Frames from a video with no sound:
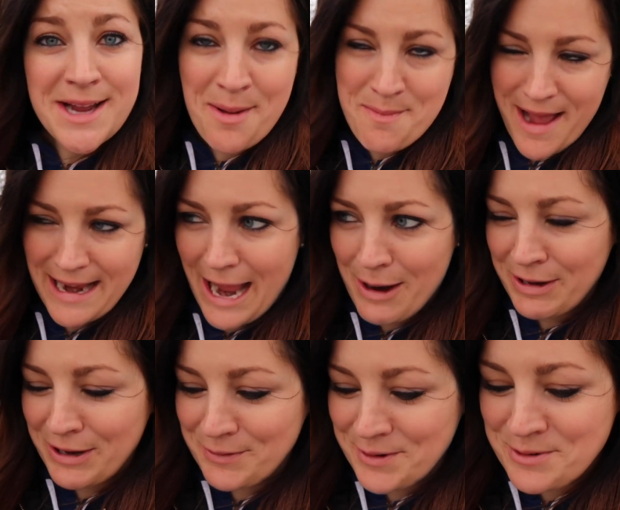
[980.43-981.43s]
come back out
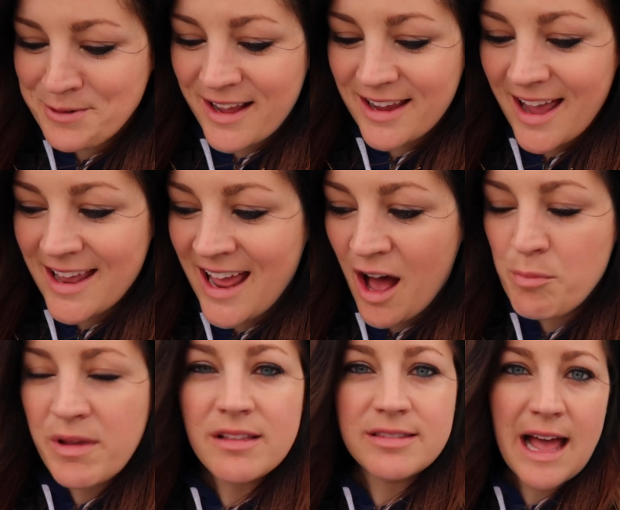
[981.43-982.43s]
here real quick and help
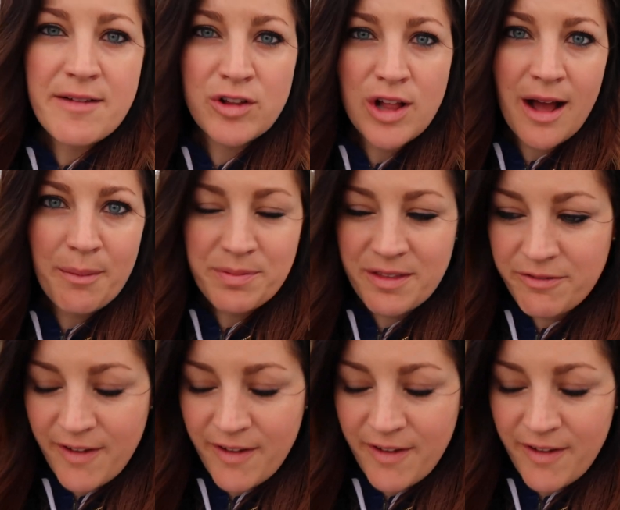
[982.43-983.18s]
me level up the